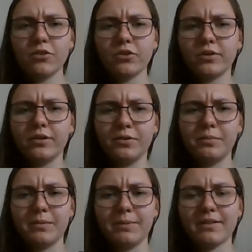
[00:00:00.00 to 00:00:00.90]
learn a little
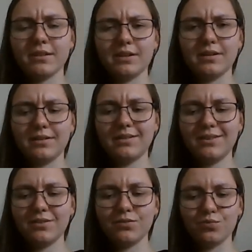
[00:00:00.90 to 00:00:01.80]
bit about the
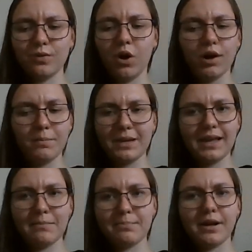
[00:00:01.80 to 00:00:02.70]
Ottoman
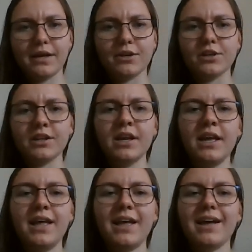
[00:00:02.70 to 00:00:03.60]
Empire,
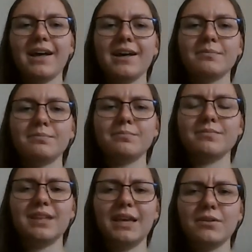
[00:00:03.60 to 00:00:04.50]

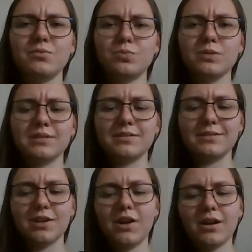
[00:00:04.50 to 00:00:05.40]
it
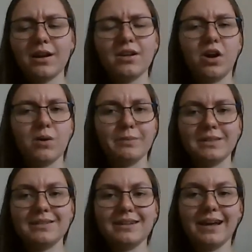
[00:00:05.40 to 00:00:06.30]
was not
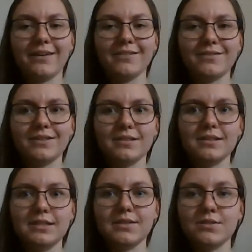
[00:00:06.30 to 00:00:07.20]
uncommon to have
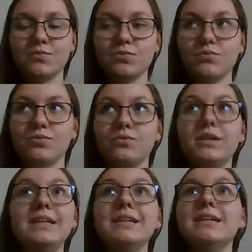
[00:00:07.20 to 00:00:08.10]
these
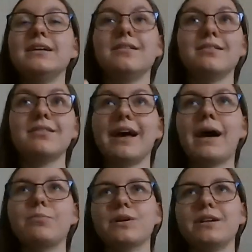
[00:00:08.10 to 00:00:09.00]
really
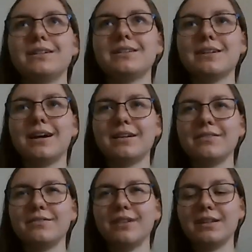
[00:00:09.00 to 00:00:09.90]
elaborate kind
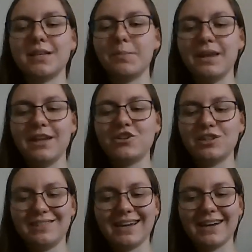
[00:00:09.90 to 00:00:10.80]
of
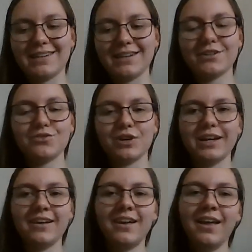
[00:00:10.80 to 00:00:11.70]
intimidation tactics,
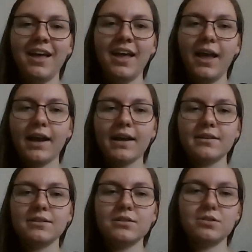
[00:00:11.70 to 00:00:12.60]
right?
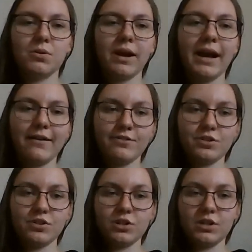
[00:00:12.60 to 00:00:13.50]
And so
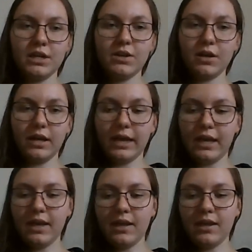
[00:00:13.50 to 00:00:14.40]
after
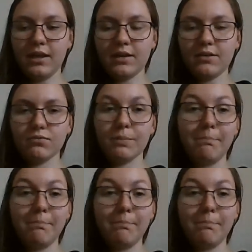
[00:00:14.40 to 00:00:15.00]
a